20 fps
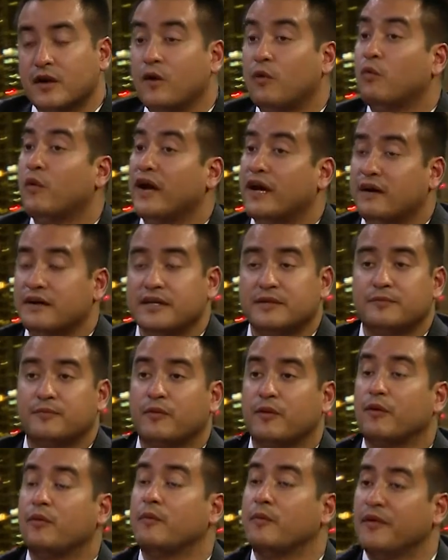Well,
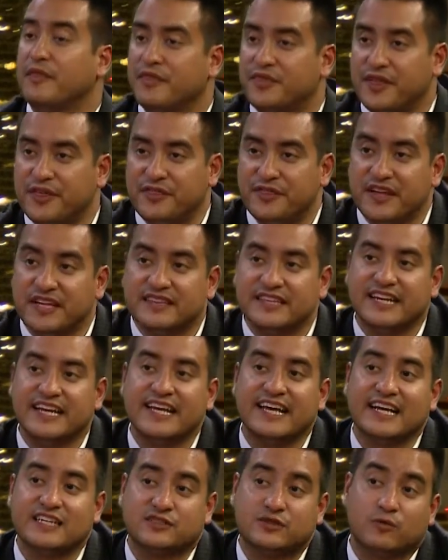the thing that he
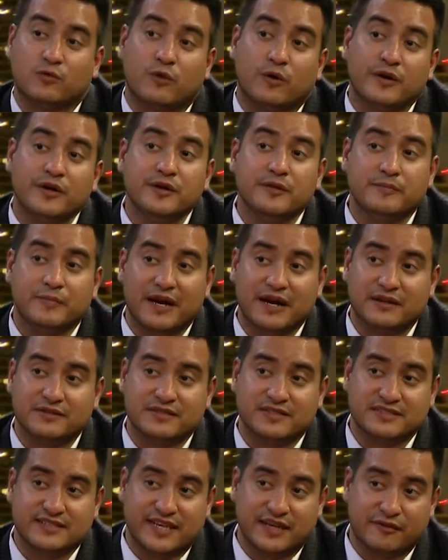has to worry about
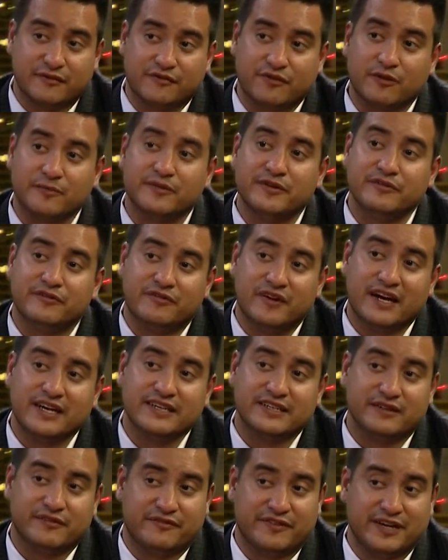is that affirmative
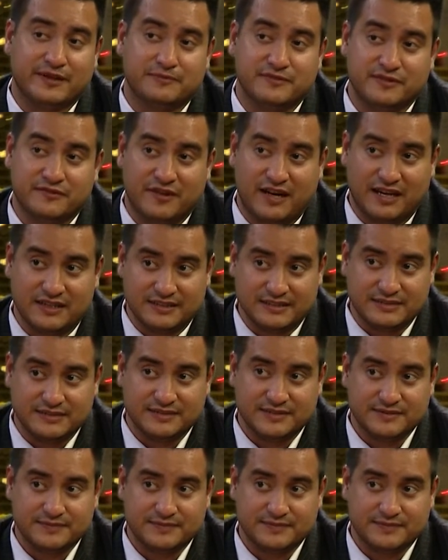finding of family violence.